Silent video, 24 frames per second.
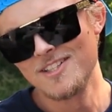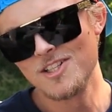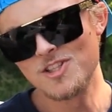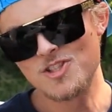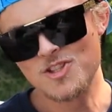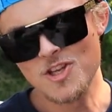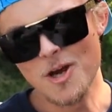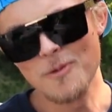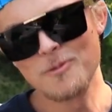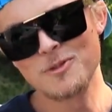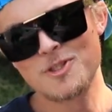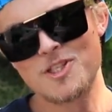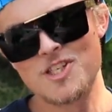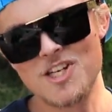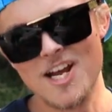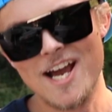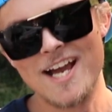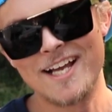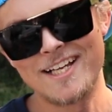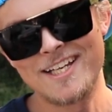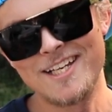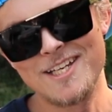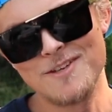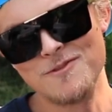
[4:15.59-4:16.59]
just double
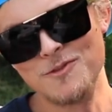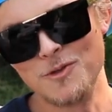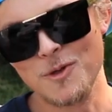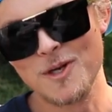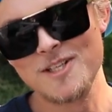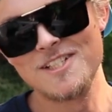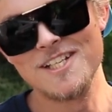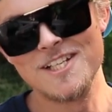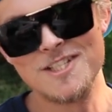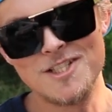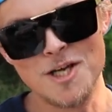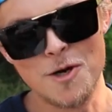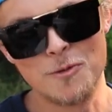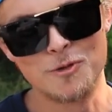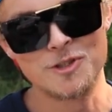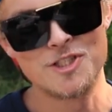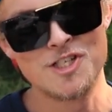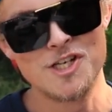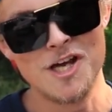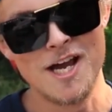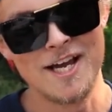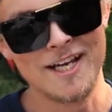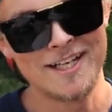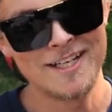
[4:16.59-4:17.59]
check, even though I did double
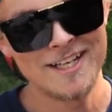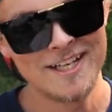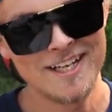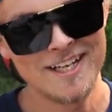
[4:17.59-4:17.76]
check.